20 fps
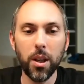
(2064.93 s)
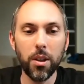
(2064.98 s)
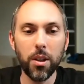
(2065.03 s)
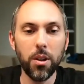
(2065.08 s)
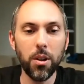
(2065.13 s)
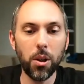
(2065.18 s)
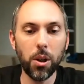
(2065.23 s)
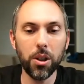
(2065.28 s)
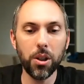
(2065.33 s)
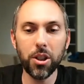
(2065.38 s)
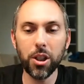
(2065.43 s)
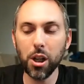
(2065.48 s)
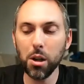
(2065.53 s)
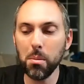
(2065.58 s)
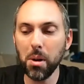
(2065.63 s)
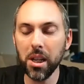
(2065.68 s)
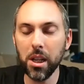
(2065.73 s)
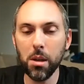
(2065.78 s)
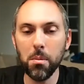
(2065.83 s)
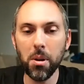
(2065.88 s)
you can share
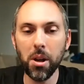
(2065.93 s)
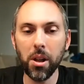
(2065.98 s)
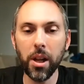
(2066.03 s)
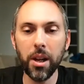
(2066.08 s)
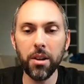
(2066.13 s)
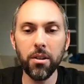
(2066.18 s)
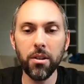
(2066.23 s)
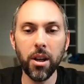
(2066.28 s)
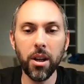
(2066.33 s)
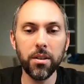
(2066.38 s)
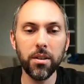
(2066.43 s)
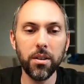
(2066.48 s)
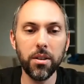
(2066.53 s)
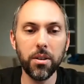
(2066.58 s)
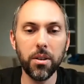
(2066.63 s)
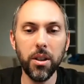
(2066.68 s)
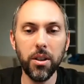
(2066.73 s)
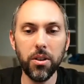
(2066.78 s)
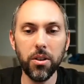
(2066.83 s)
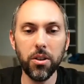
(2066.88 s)
my email address.
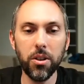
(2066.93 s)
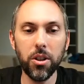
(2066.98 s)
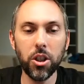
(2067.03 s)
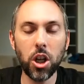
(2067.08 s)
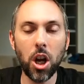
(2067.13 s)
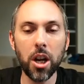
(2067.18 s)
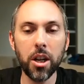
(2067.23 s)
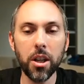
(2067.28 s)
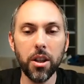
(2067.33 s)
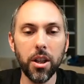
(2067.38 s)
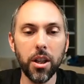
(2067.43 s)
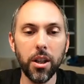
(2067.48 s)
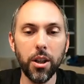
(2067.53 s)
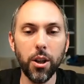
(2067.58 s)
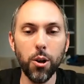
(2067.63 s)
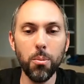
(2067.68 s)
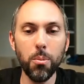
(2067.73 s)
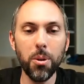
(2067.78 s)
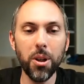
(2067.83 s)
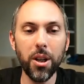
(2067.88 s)
It's
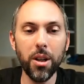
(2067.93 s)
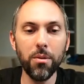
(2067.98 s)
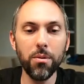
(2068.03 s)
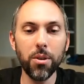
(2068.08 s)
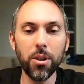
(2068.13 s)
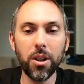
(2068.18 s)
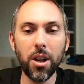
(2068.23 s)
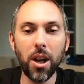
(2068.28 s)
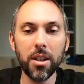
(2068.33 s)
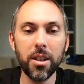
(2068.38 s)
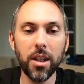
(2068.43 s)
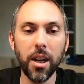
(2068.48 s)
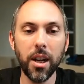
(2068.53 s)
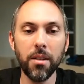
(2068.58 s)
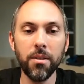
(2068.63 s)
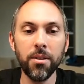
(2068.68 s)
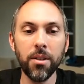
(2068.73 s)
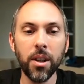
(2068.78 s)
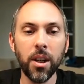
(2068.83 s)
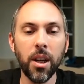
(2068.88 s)

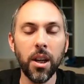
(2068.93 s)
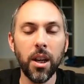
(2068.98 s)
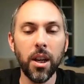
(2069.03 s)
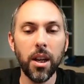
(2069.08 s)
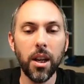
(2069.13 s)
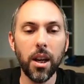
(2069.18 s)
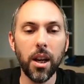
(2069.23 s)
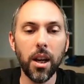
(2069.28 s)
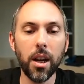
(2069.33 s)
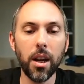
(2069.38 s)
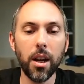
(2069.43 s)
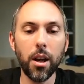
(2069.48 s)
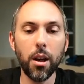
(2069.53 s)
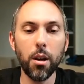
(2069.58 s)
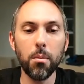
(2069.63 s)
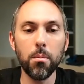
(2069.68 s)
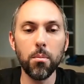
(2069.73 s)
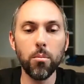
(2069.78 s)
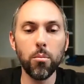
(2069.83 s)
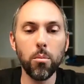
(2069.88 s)
jonathan@openinfra.dev.
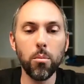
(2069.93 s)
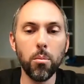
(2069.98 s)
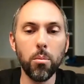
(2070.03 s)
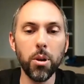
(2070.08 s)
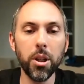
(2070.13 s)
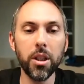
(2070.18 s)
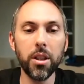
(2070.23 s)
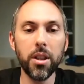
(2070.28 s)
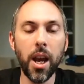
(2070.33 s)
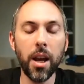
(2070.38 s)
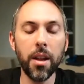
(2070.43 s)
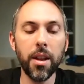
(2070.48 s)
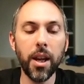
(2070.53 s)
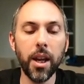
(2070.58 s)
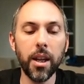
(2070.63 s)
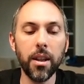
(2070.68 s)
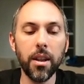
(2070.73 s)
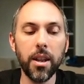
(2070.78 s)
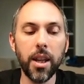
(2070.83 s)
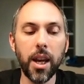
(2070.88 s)
But yeah,
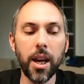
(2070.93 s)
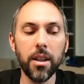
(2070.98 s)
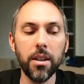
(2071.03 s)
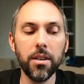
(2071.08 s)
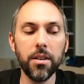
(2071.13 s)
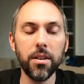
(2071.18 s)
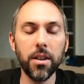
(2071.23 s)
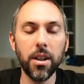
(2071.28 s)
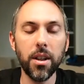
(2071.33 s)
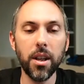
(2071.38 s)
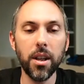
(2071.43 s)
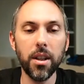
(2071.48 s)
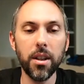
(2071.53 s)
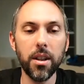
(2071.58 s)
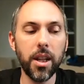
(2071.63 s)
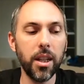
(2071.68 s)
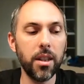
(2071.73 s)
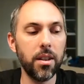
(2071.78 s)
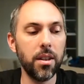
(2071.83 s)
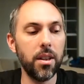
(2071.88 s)
that is
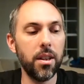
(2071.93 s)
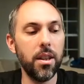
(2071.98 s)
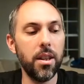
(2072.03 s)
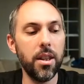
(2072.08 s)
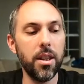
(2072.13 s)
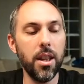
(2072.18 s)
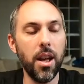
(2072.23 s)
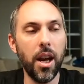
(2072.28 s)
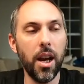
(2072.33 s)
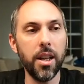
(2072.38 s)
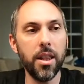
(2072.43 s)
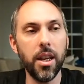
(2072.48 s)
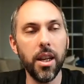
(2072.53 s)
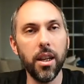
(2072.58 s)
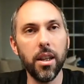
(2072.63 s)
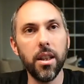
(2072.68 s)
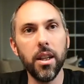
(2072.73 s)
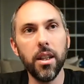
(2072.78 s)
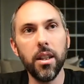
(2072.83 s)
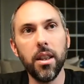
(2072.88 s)
that. I
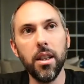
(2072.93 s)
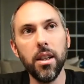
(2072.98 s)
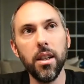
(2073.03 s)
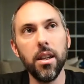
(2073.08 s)
think that